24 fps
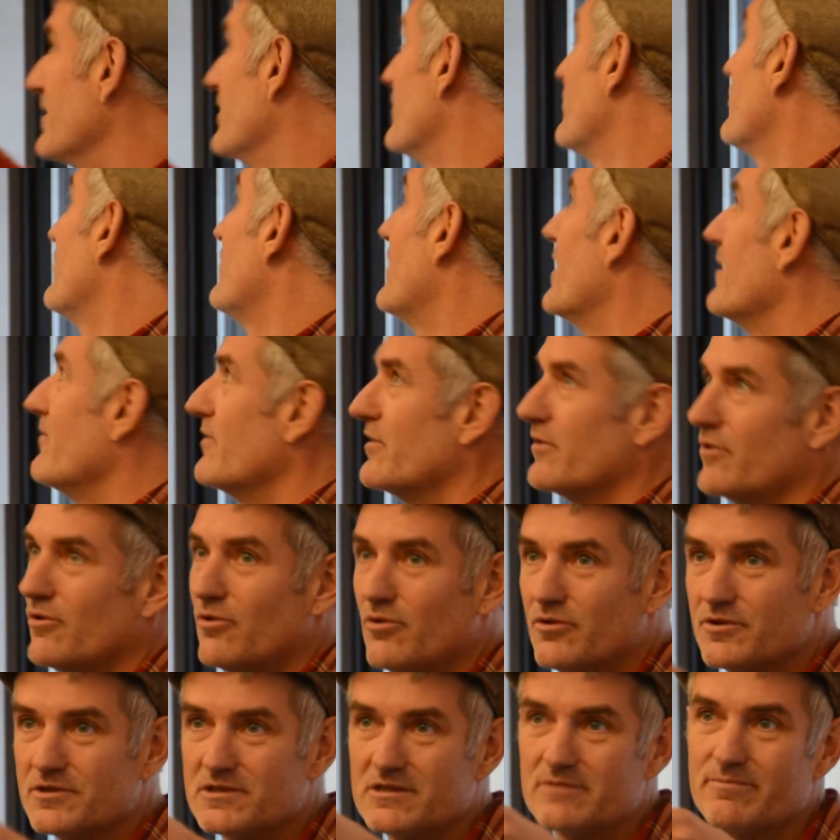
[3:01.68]
and then 5 other
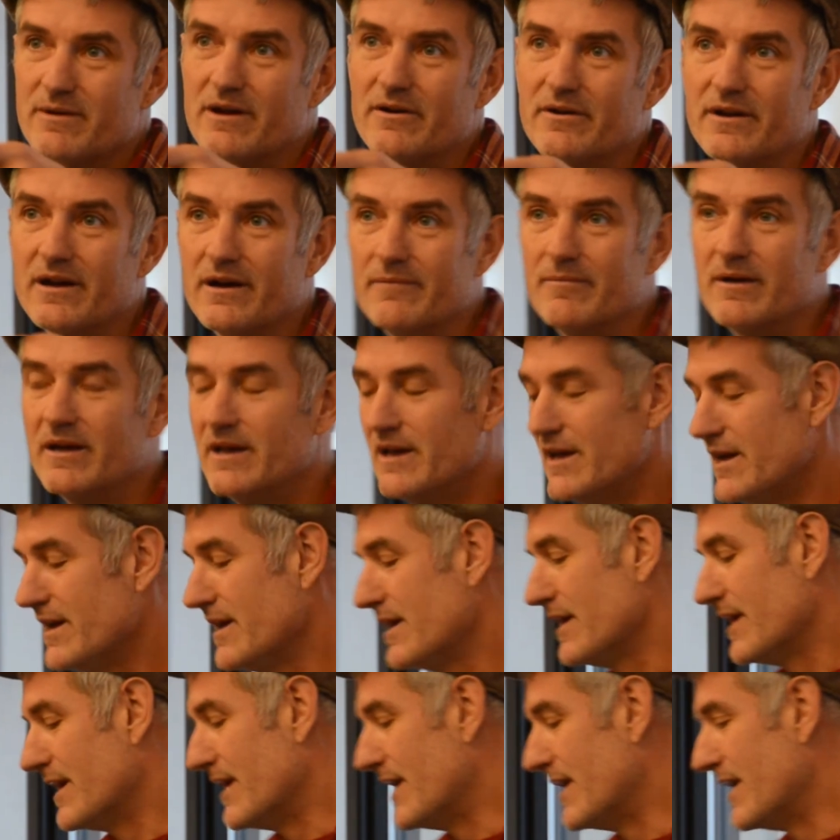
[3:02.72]
holes spout up.
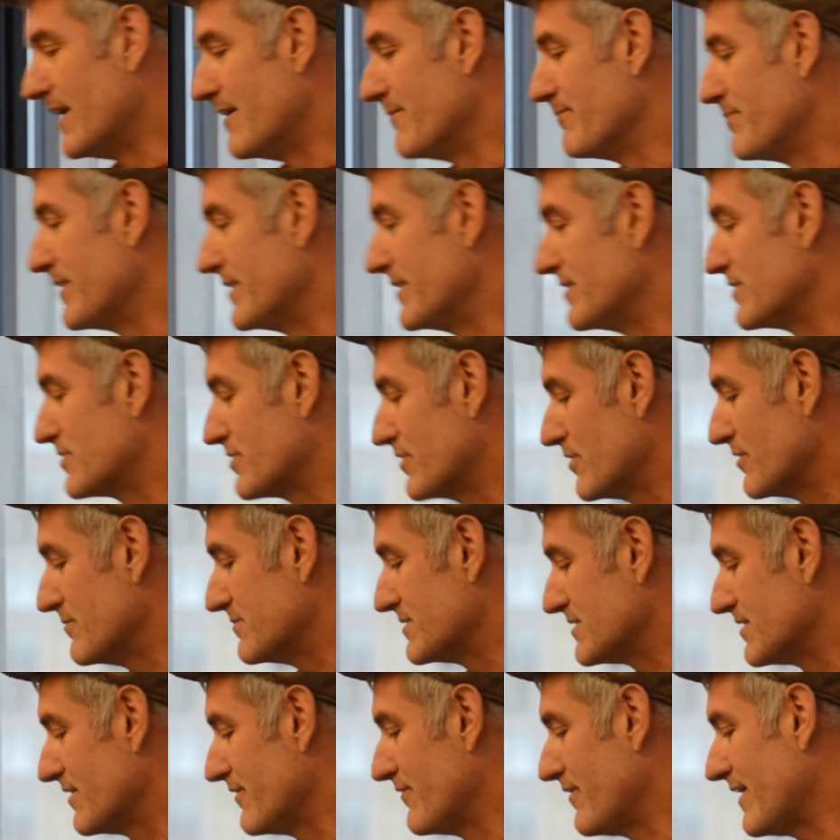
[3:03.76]
But in terms
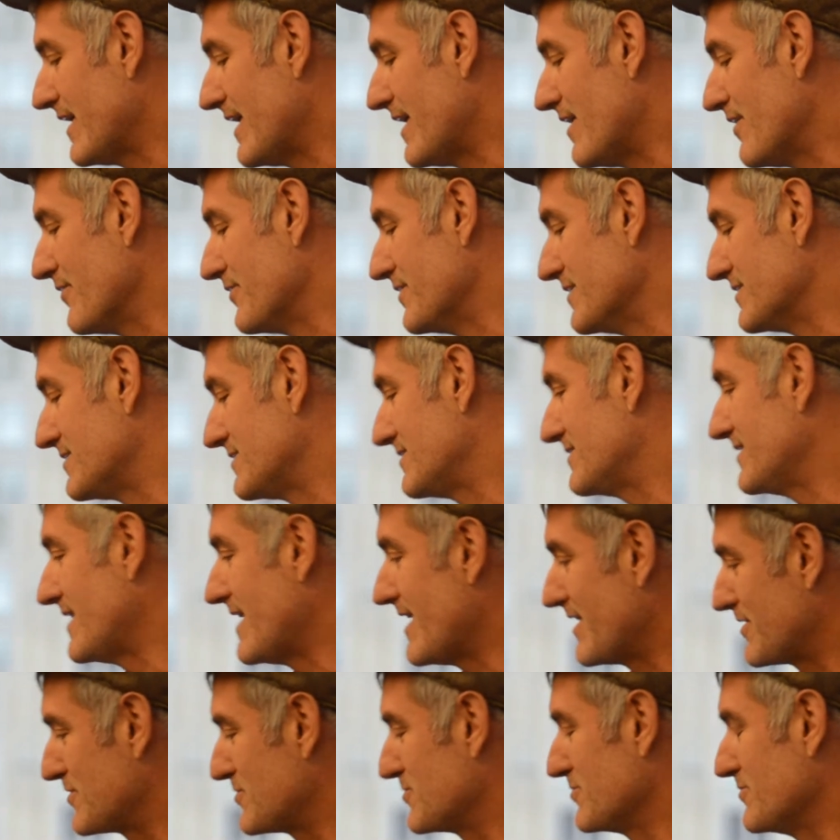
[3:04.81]
of how this
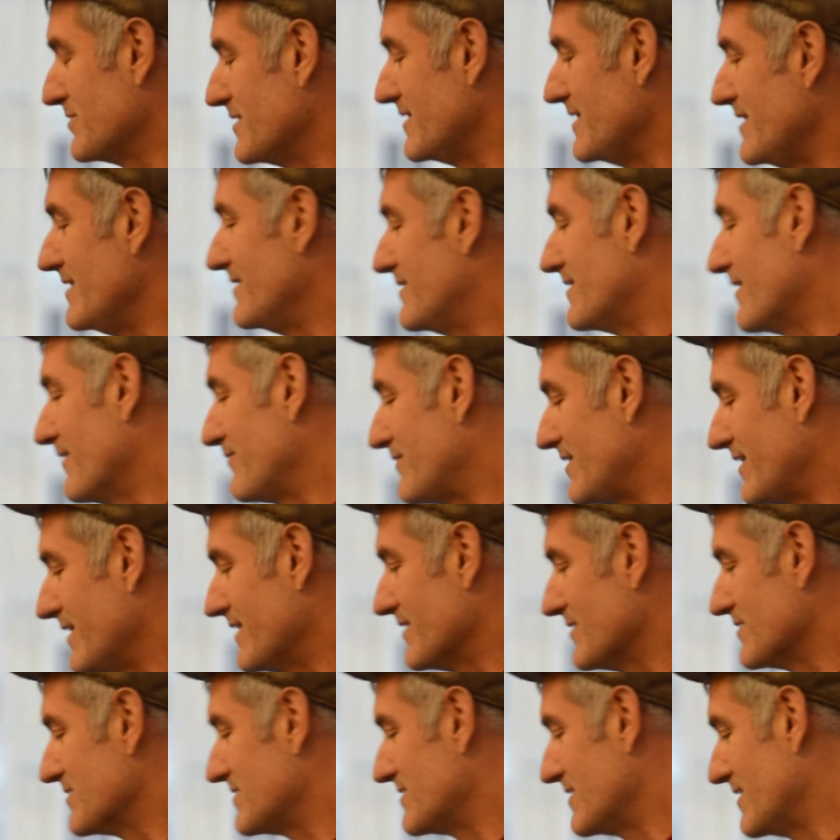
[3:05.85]
actually
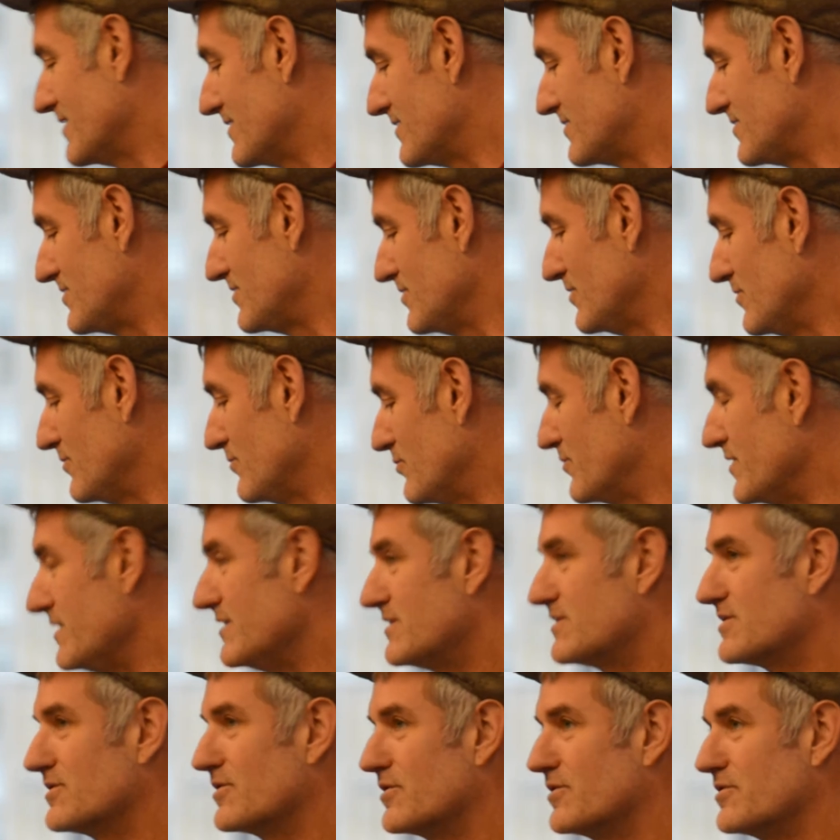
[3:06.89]
dovetails into
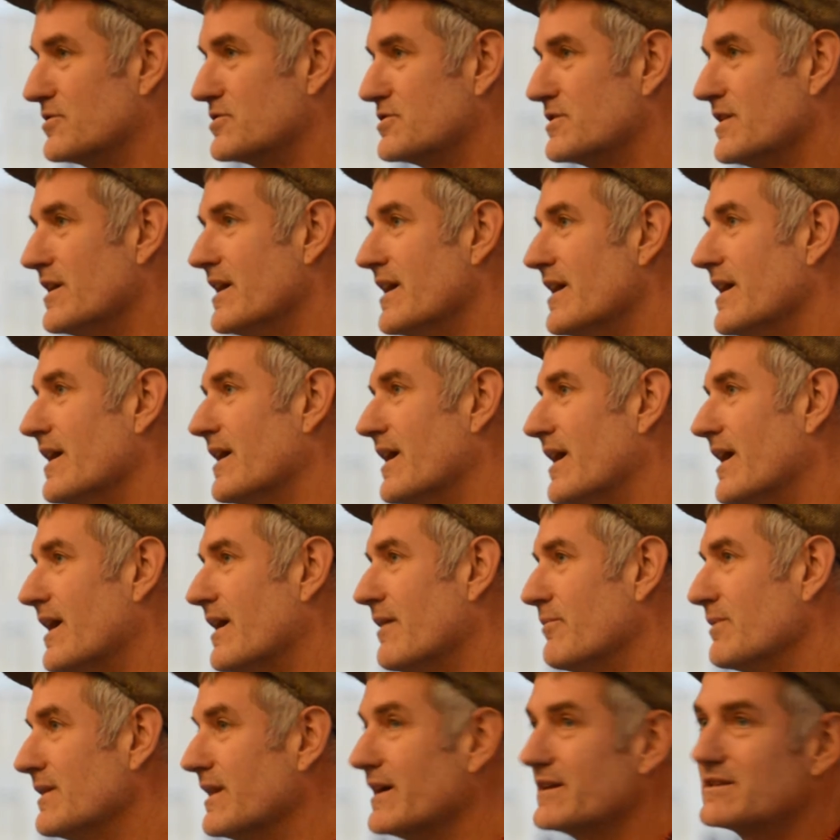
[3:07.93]
research,
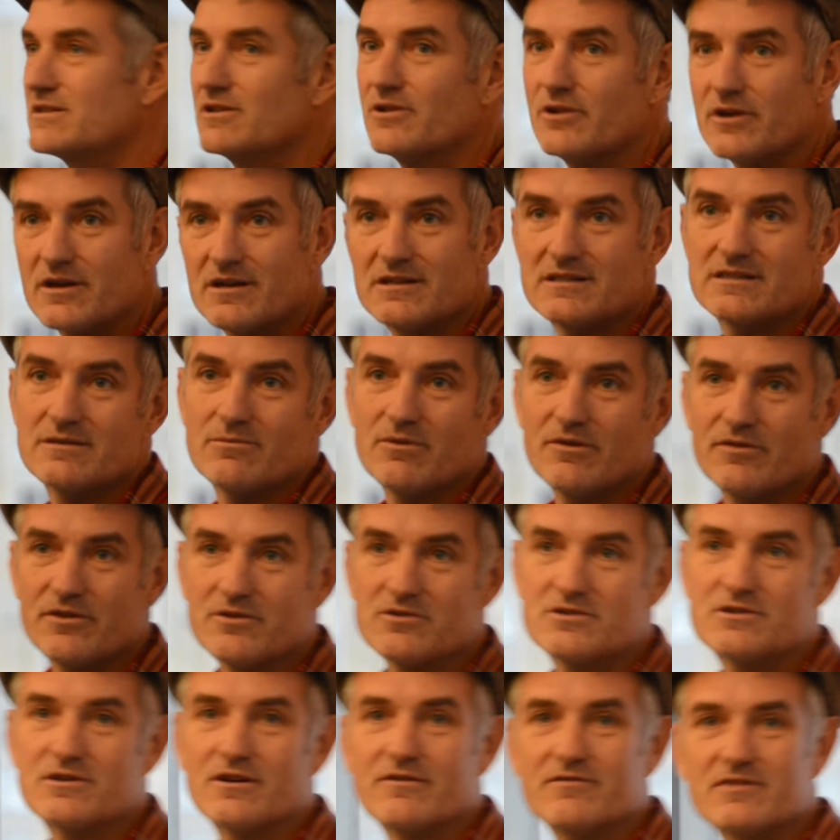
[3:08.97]
we like to look at some of those
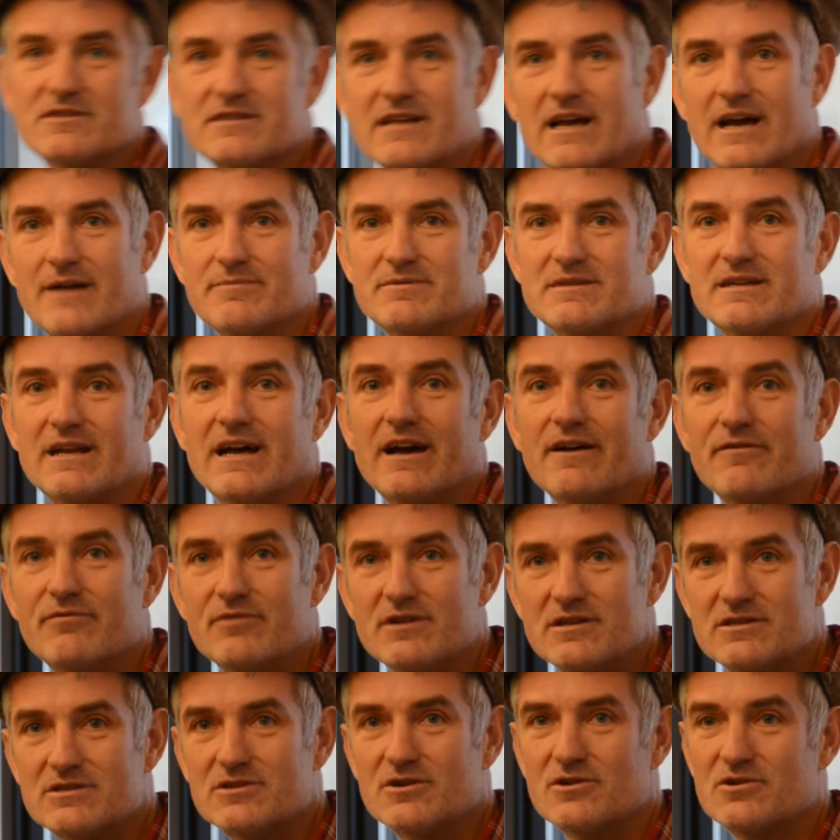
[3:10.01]
service gaps and have
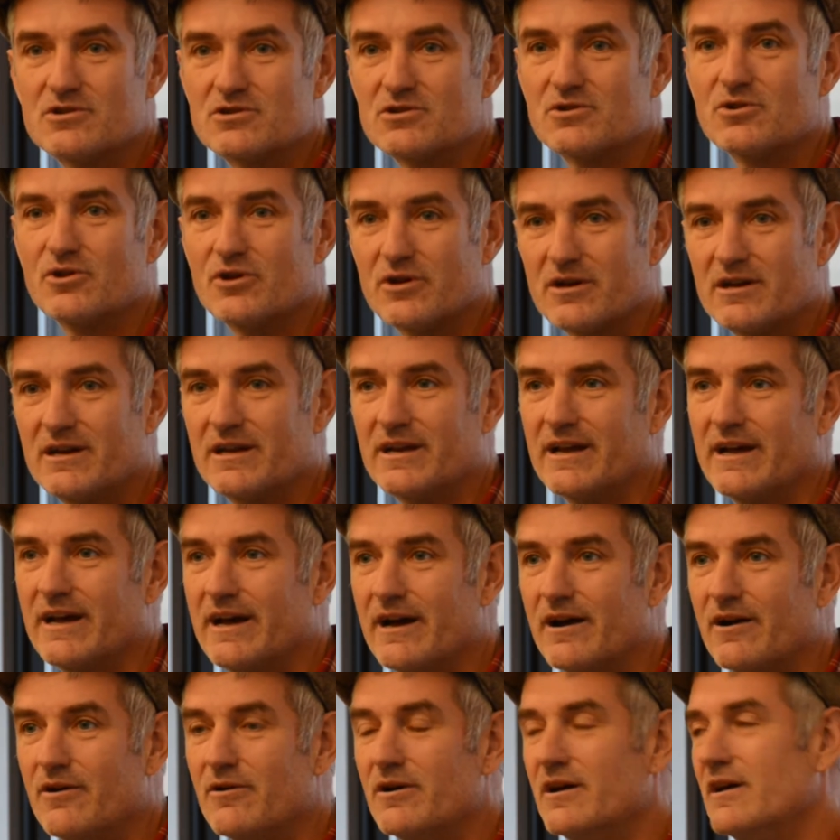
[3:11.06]
research look at
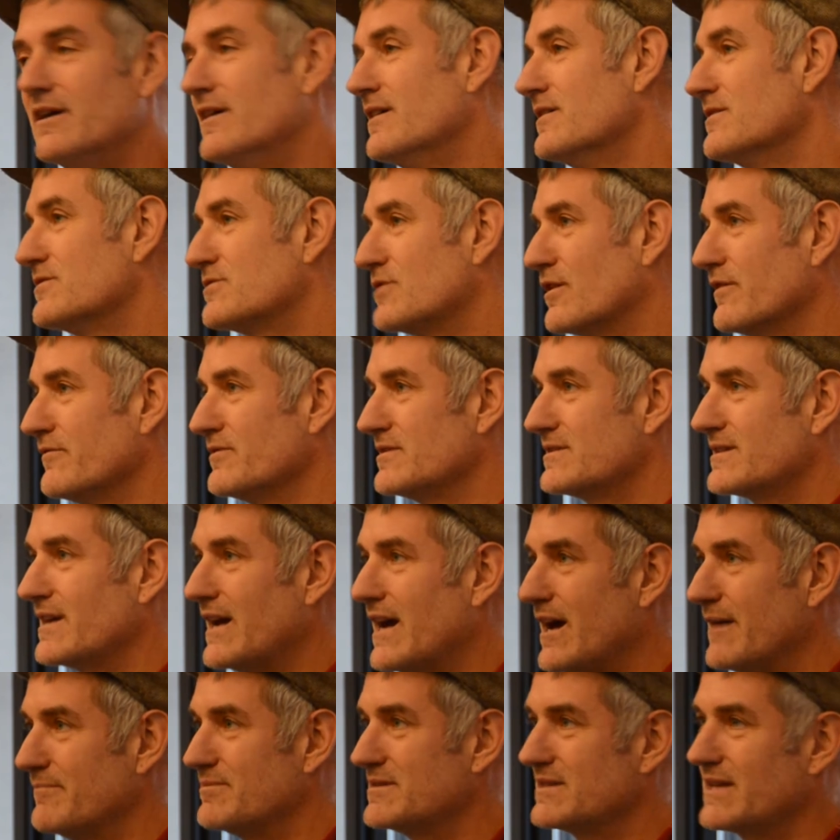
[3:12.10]
how service
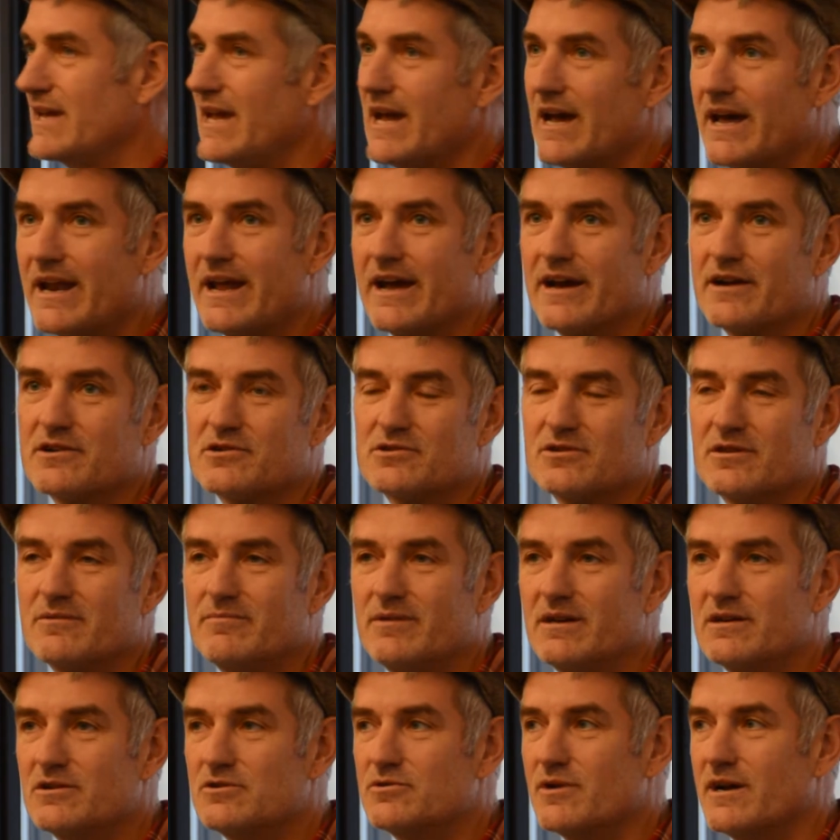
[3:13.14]
gaps can actually
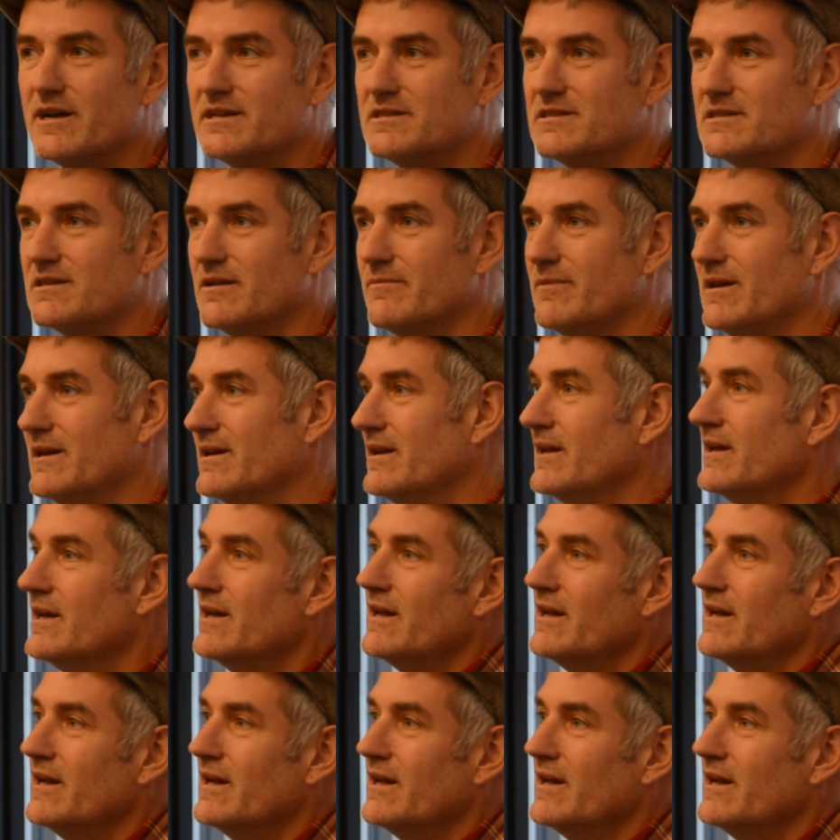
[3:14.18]
be addressed. I mean,